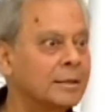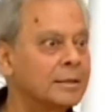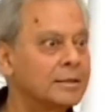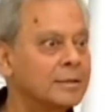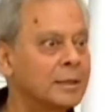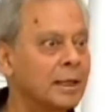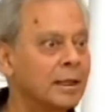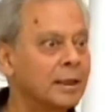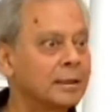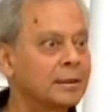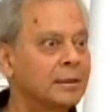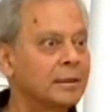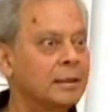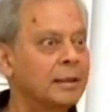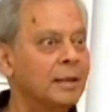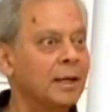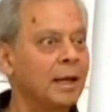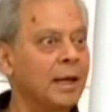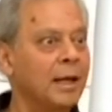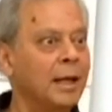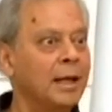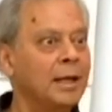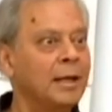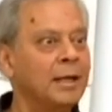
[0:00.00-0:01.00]

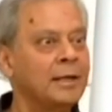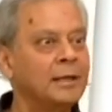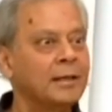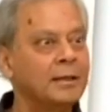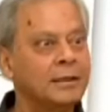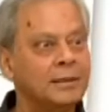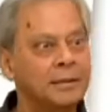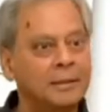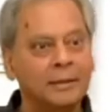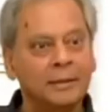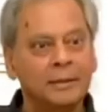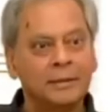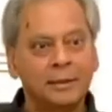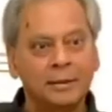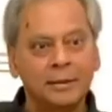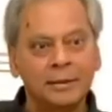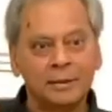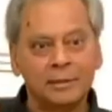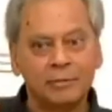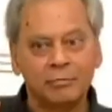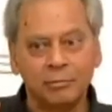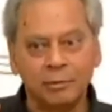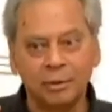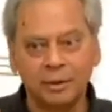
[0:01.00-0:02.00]
Exactly. And
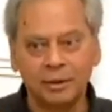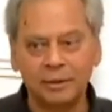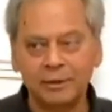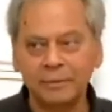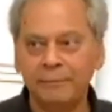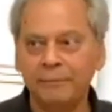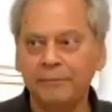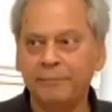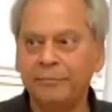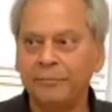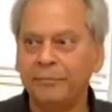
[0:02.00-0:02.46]
guess what?